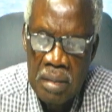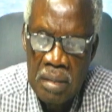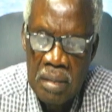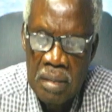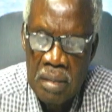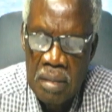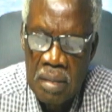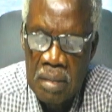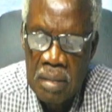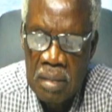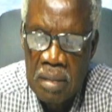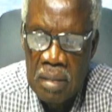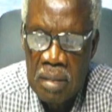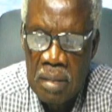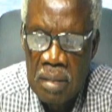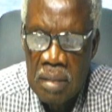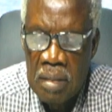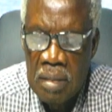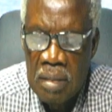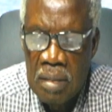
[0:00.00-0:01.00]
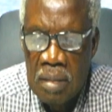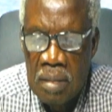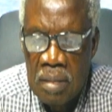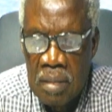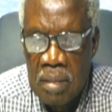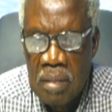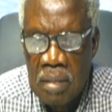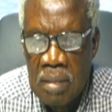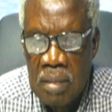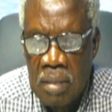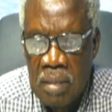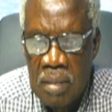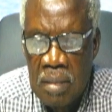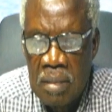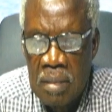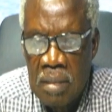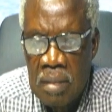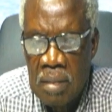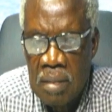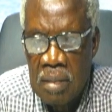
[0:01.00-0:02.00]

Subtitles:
(no one is talking)